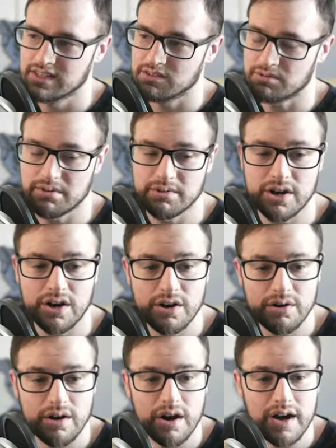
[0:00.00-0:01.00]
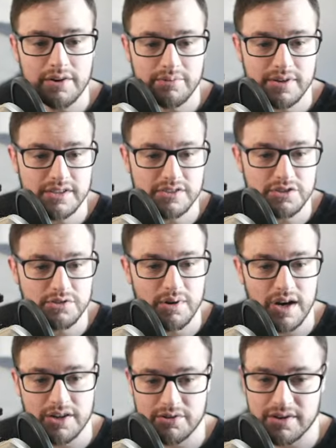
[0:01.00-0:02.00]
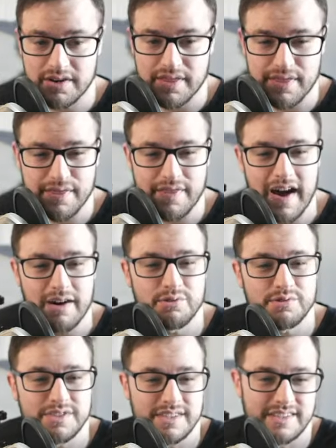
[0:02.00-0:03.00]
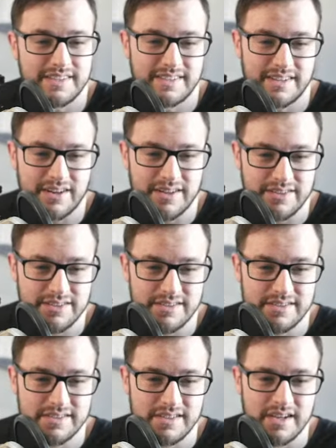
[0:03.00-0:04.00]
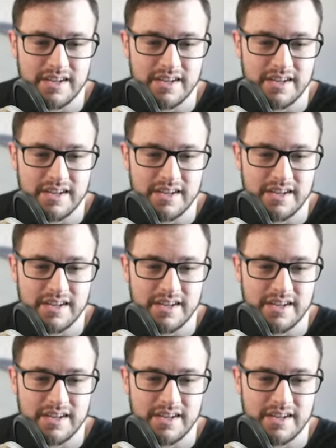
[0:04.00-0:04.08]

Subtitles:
We would owe Unreal $200,000.